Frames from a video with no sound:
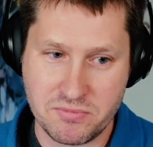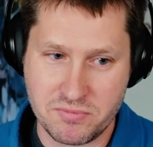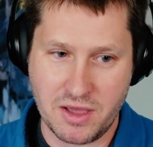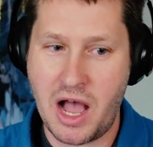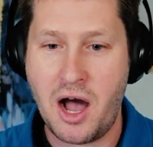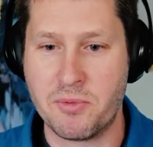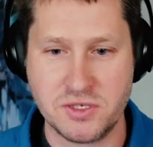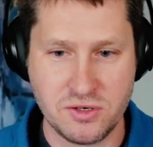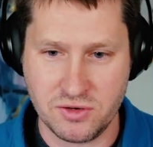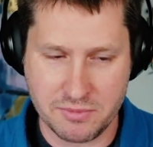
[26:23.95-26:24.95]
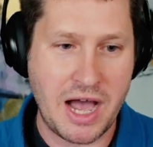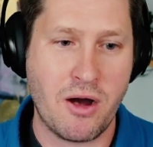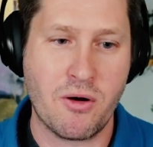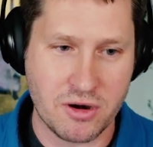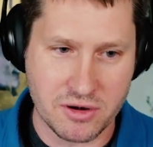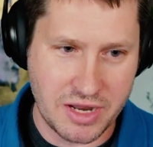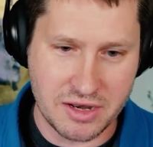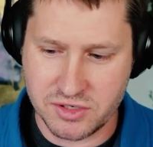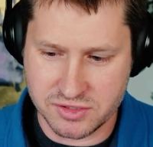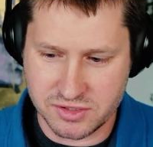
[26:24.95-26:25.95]
the opportunity and power,
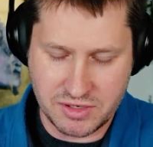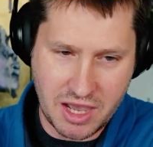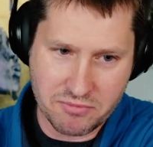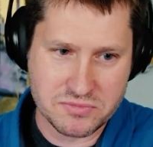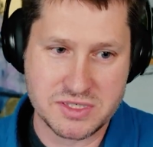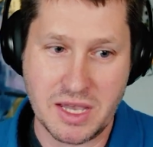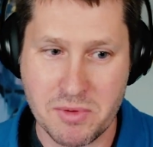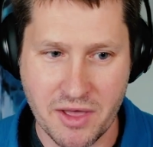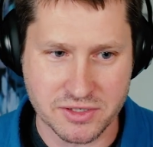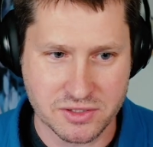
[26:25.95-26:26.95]
and just, set me on this